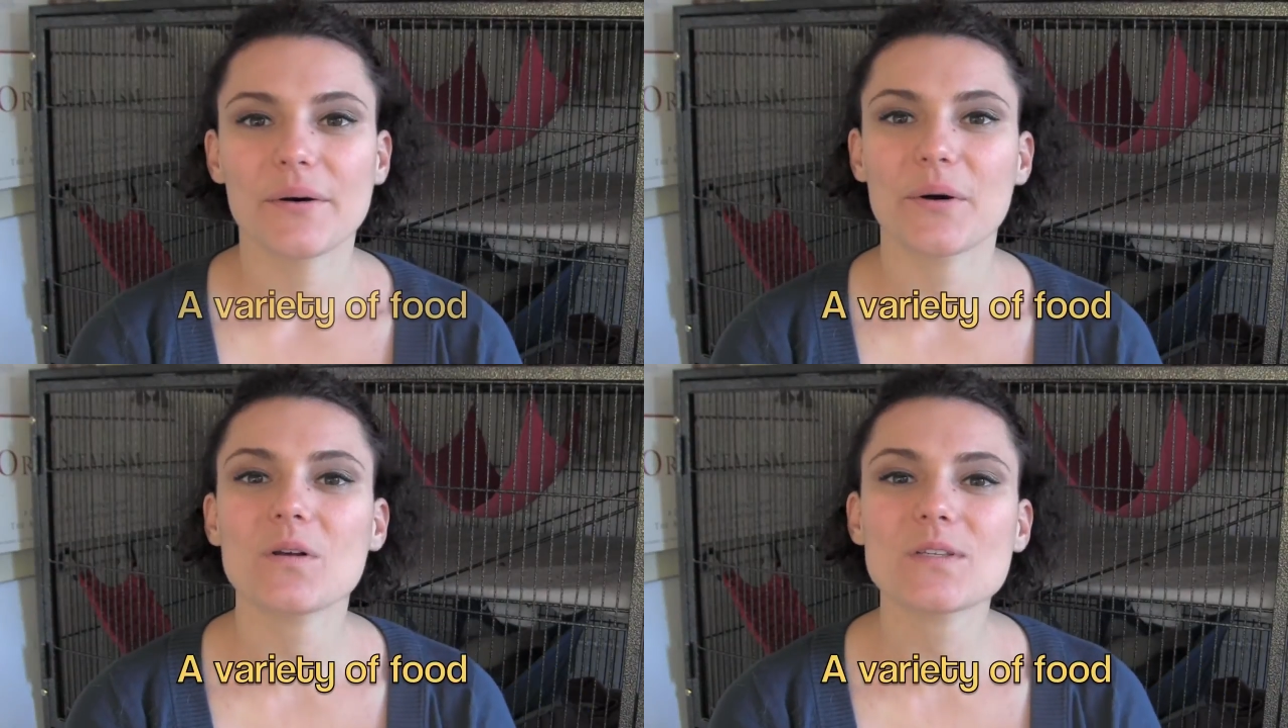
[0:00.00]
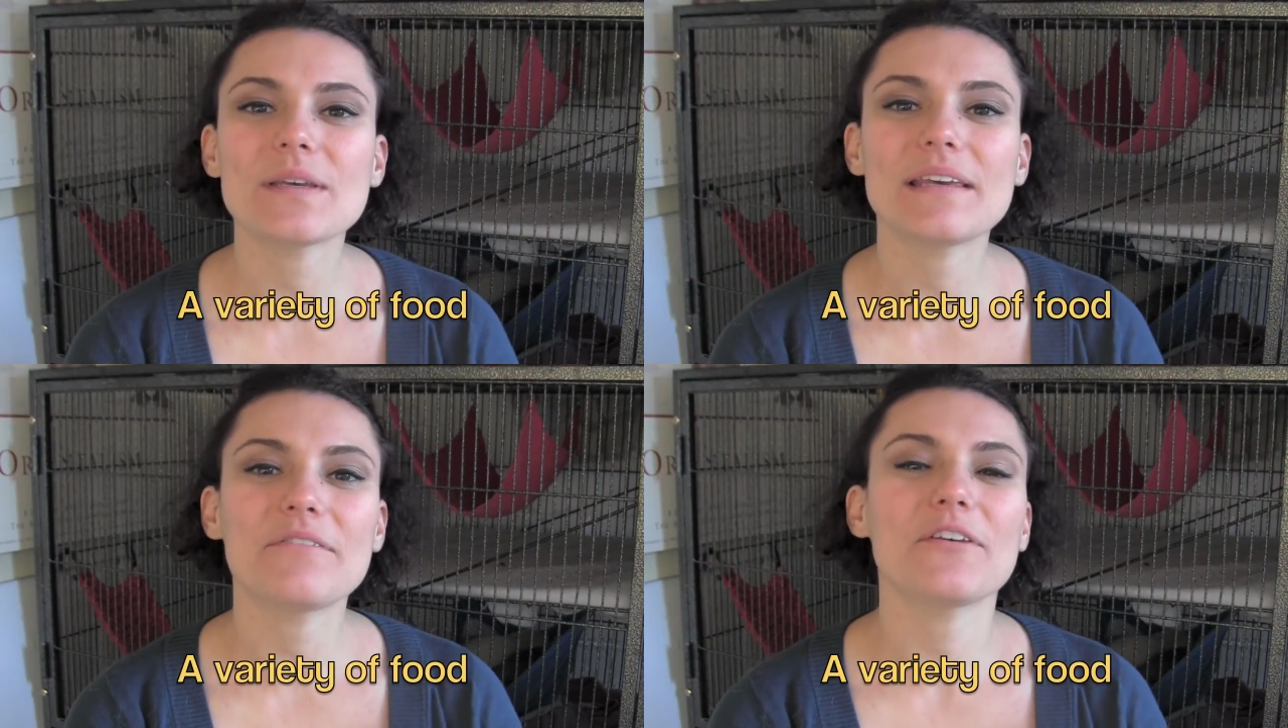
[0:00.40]

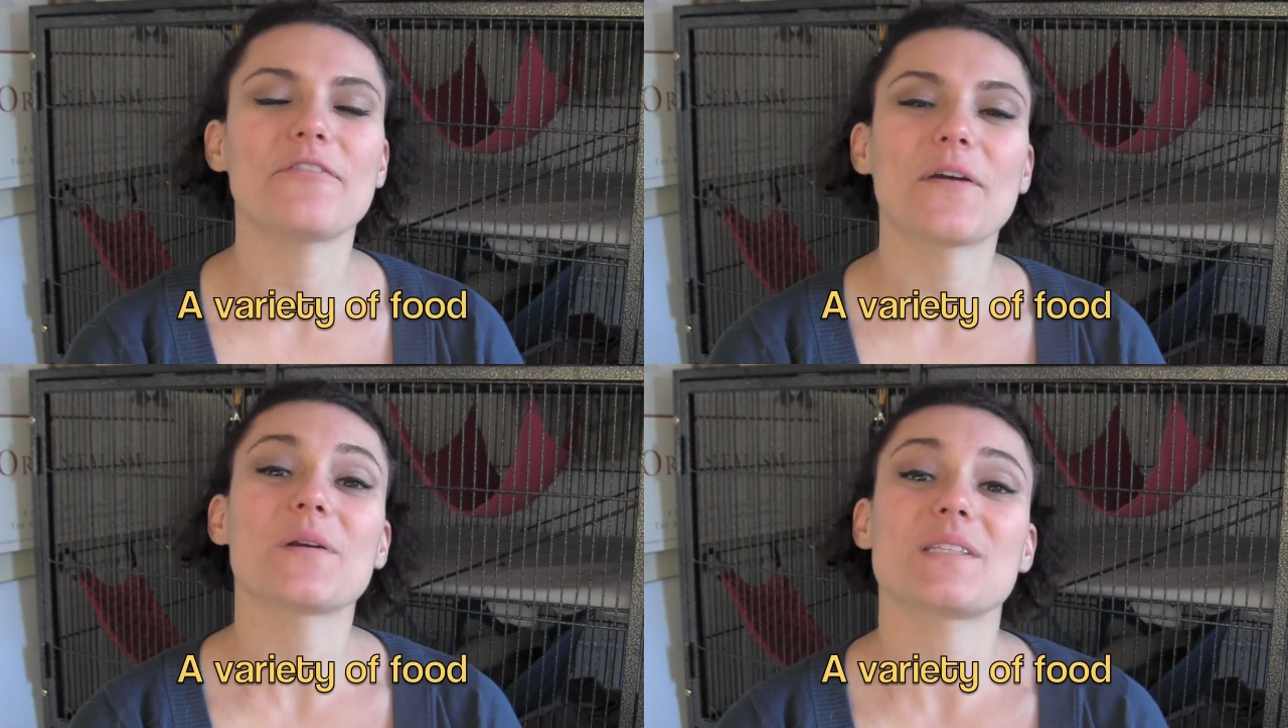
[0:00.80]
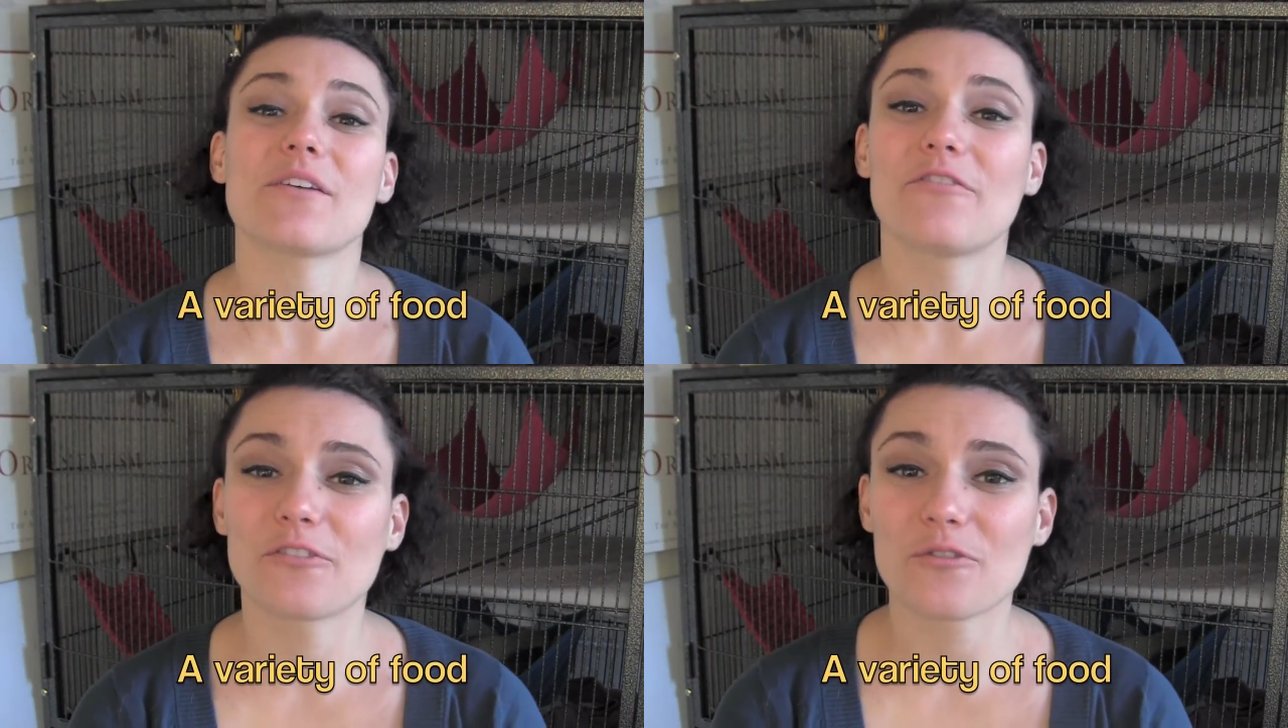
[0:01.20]
Also give your ferrets
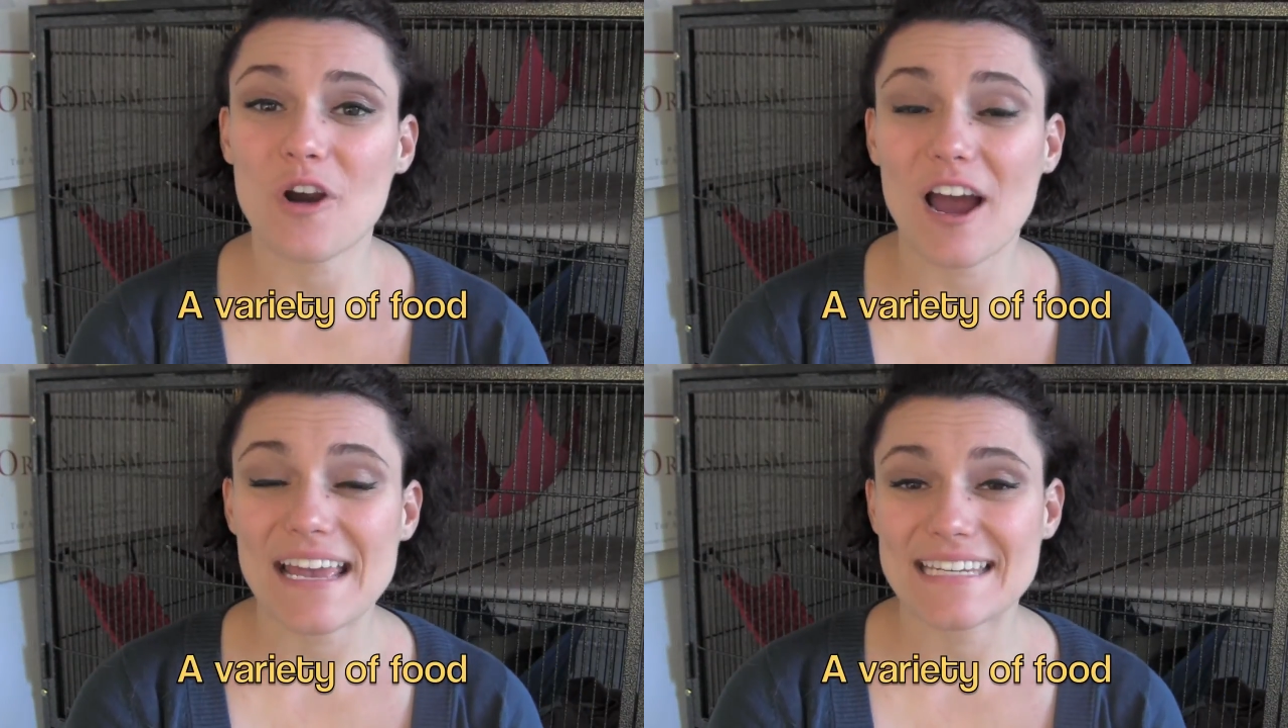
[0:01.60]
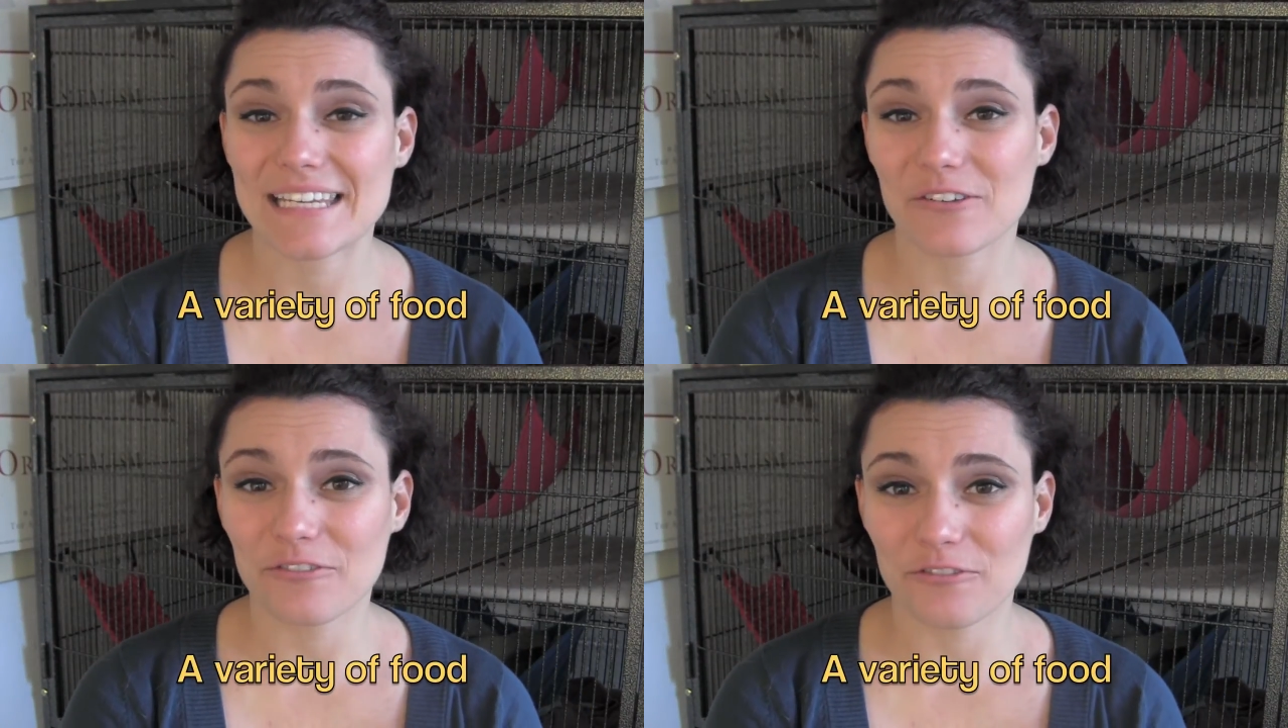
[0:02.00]
a
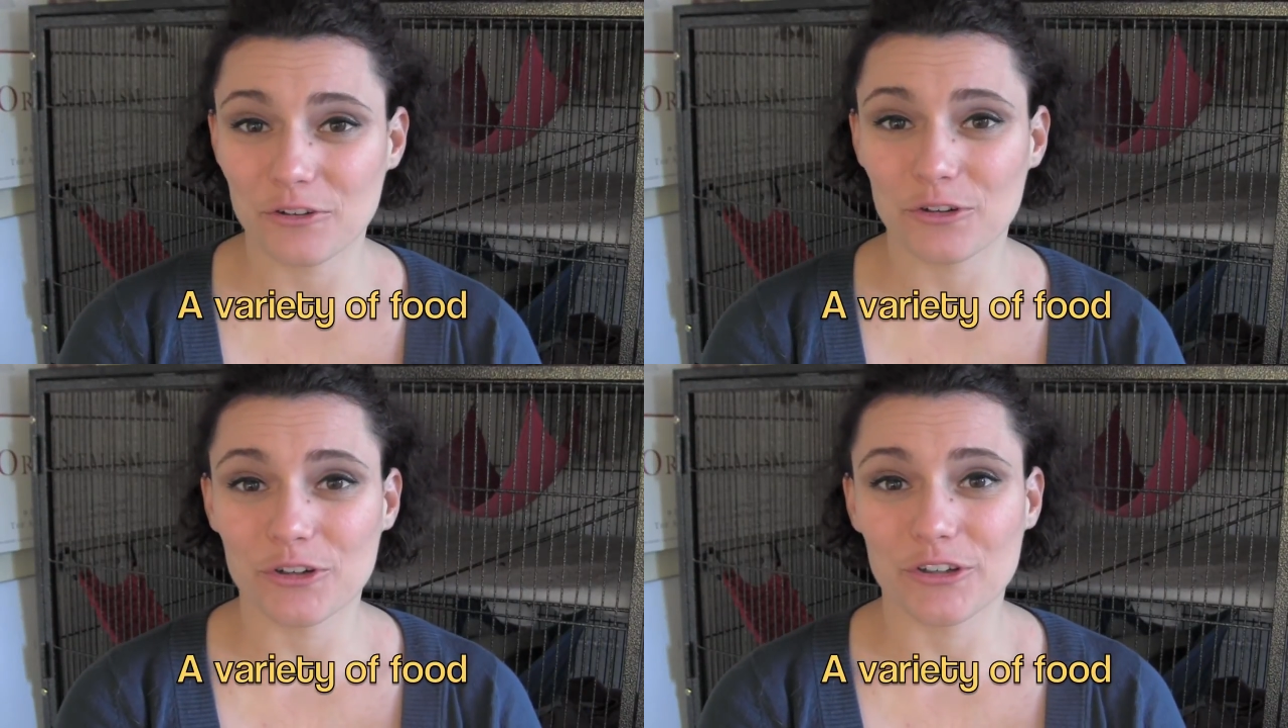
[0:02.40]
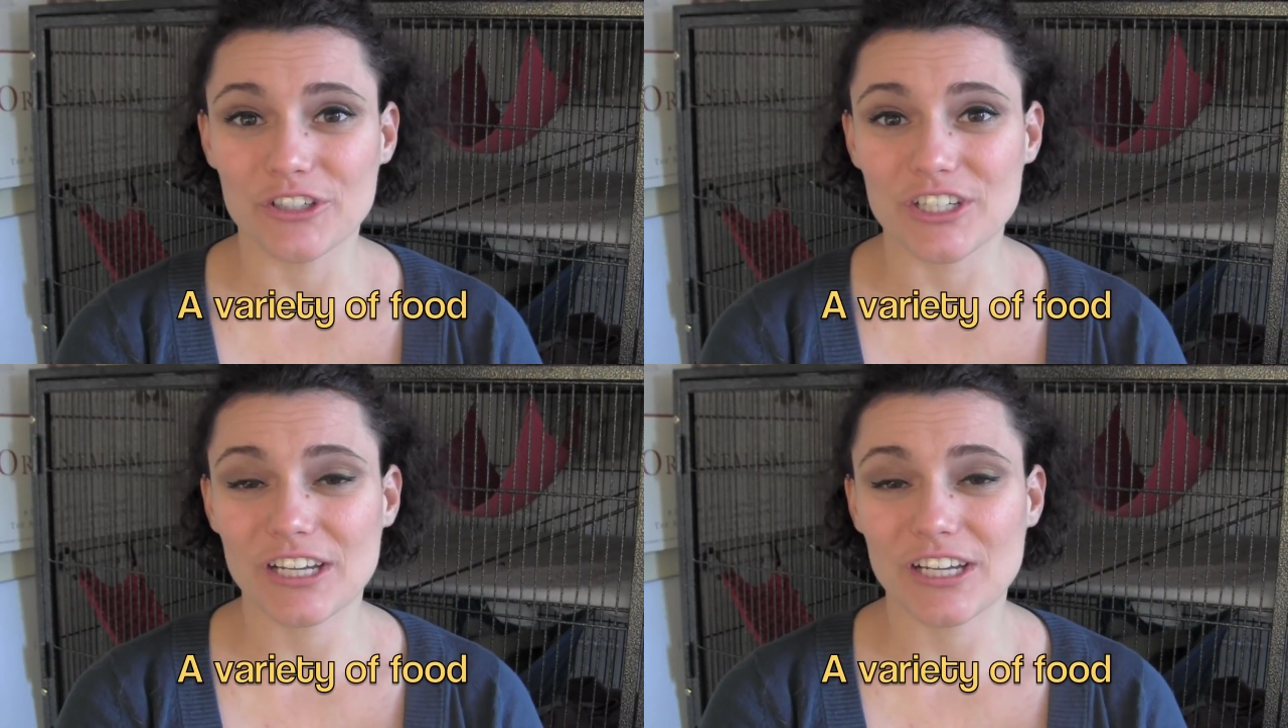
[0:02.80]
variety of food.